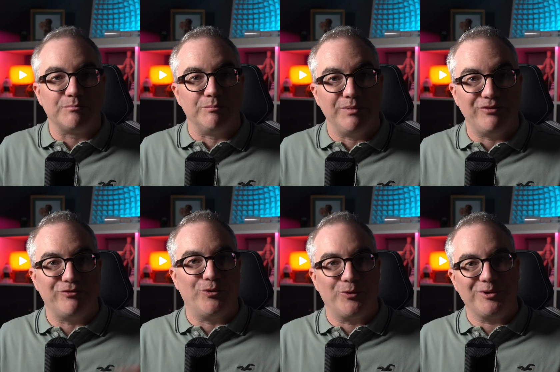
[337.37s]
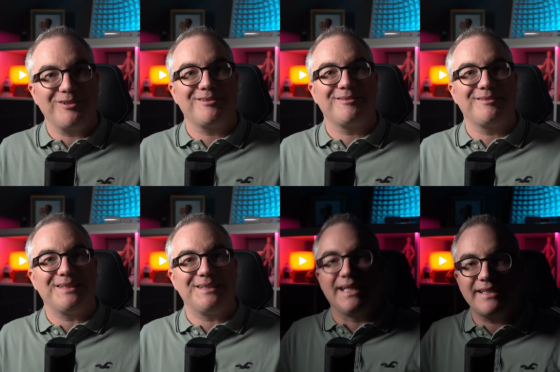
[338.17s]
Before
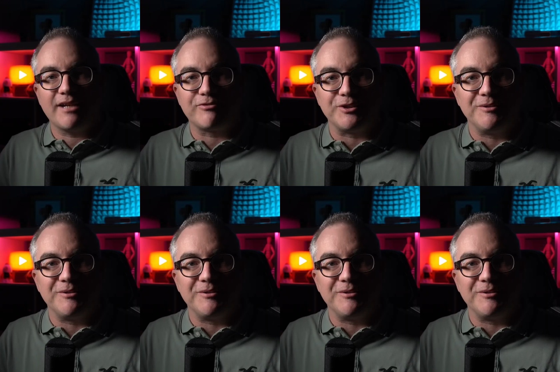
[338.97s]
and after.